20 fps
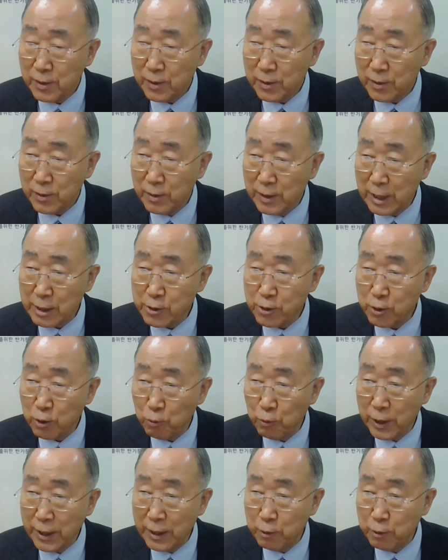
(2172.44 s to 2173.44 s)

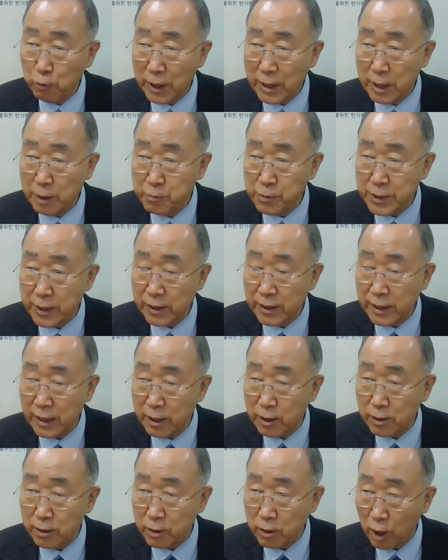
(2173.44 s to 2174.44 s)
way YMCA
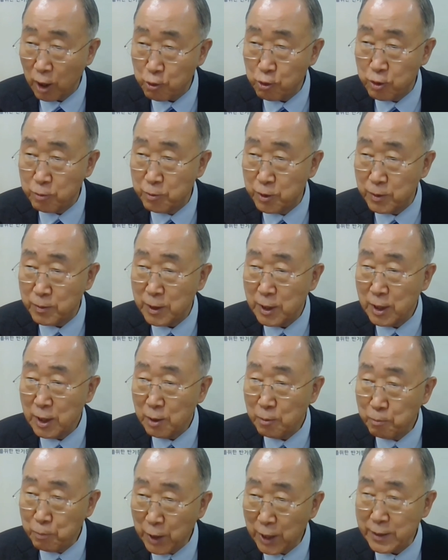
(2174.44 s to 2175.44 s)
can contribute,
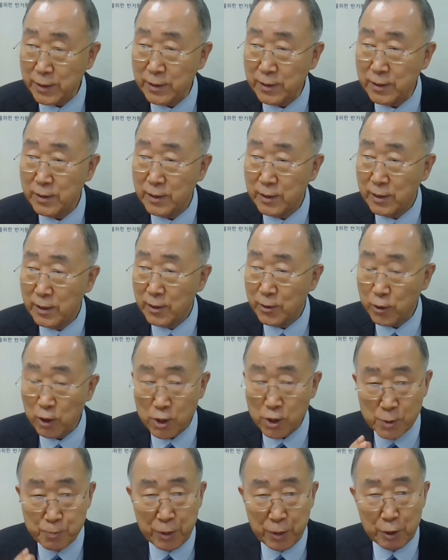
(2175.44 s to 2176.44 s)
but the
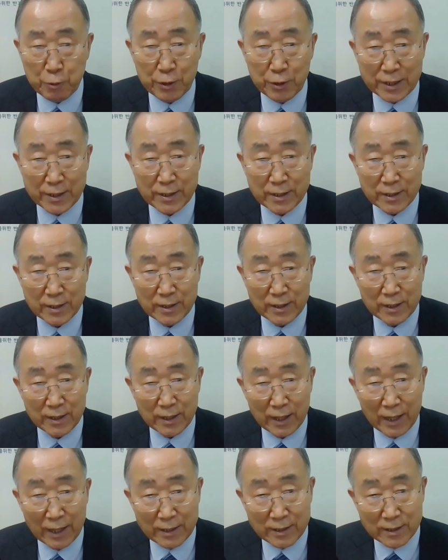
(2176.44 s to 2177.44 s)
spirit
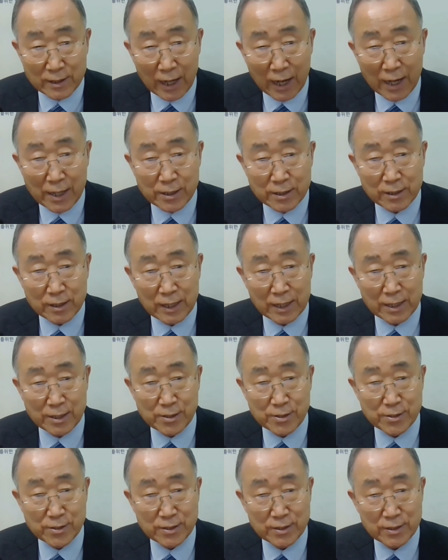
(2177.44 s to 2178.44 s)
and
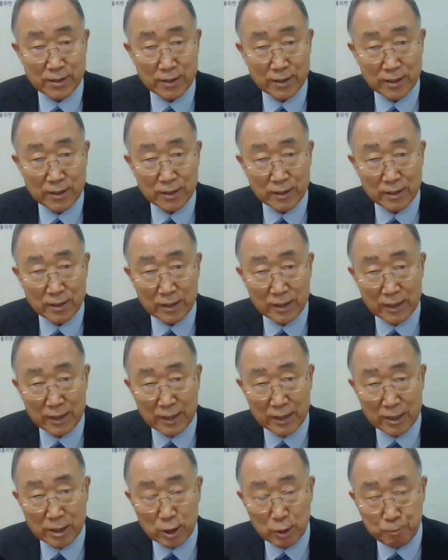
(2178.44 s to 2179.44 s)
guidelines
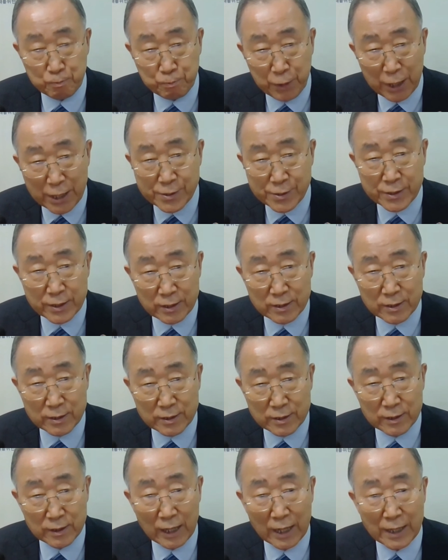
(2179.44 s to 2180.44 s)
and the basic
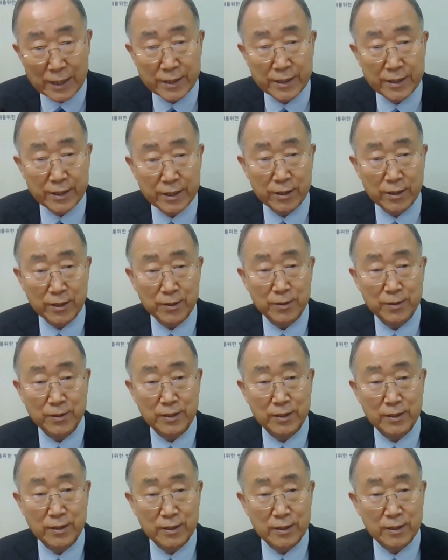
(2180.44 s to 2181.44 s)
idea
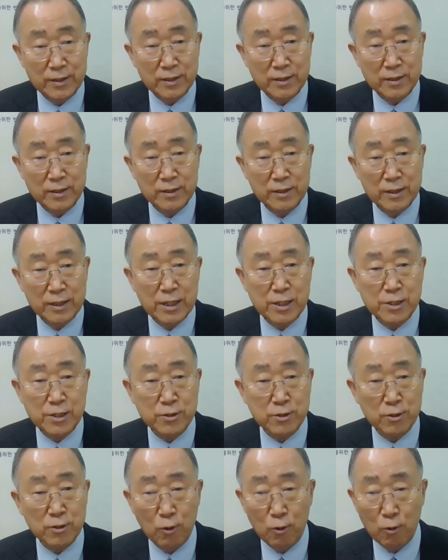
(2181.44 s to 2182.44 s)

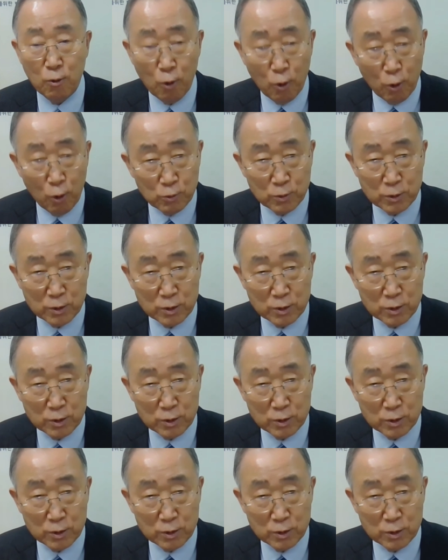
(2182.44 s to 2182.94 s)
is all